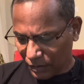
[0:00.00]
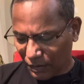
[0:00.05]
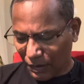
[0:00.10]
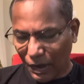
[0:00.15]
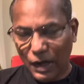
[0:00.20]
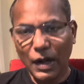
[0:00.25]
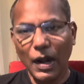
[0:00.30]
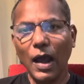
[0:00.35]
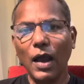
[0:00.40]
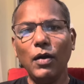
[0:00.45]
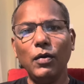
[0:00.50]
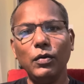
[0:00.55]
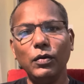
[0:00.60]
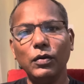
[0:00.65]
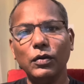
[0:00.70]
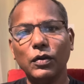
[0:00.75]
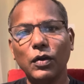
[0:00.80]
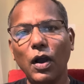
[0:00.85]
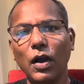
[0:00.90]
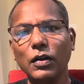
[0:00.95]
Allow
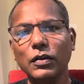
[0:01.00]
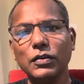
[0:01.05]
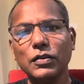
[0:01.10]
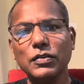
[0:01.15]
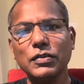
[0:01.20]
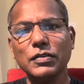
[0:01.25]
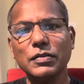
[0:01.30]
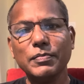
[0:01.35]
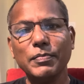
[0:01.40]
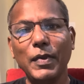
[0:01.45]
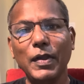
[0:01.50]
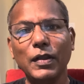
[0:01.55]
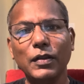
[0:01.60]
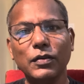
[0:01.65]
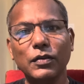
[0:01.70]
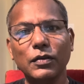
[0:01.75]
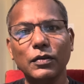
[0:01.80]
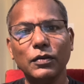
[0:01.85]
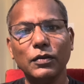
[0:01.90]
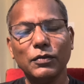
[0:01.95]
God to speak,
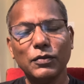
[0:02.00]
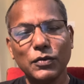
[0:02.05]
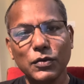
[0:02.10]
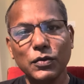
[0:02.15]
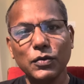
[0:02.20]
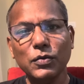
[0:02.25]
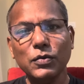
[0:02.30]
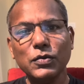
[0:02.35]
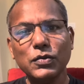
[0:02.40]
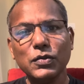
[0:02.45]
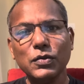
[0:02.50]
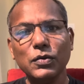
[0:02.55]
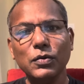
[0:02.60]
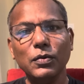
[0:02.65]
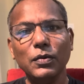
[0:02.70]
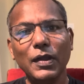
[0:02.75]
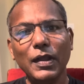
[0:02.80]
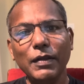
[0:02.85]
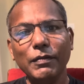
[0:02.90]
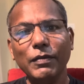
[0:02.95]
to use
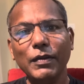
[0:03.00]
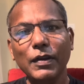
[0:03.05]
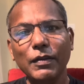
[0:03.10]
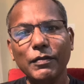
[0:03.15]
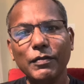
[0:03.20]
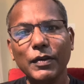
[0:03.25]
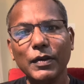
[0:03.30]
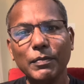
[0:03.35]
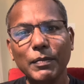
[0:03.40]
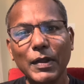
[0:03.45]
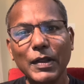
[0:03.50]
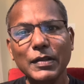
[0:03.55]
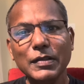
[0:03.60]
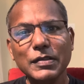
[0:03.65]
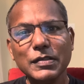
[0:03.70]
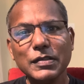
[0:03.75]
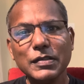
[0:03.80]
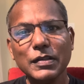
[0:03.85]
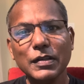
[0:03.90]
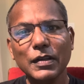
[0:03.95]
you, even if it
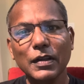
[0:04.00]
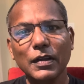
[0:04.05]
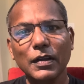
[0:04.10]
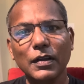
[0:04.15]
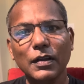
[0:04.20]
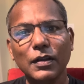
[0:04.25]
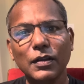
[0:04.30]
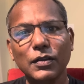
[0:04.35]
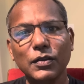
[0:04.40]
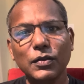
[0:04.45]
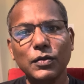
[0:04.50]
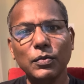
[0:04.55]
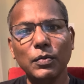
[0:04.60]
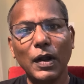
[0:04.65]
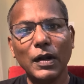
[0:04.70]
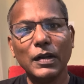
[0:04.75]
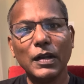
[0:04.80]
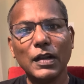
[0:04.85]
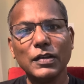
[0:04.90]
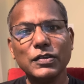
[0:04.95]
means you
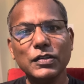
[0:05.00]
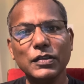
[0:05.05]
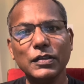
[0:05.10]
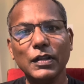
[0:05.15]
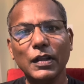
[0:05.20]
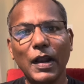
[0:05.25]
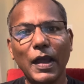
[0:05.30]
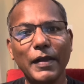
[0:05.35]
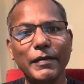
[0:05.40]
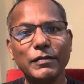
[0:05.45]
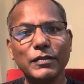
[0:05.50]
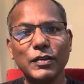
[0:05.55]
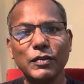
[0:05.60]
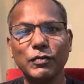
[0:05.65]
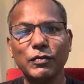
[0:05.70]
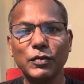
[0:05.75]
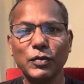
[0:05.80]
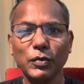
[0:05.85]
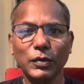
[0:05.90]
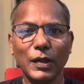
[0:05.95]
are touching the lives
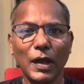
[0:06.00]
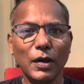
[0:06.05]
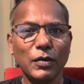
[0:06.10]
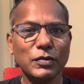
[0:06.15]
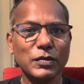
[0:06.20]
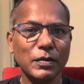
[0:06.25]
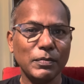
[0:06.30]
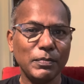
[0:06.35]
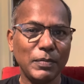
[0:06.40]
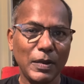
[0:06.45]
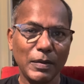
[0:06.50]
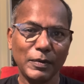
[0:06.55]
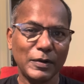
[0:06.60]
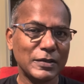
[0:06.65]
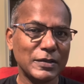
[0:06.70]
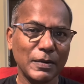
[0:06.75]
of 2,000 people.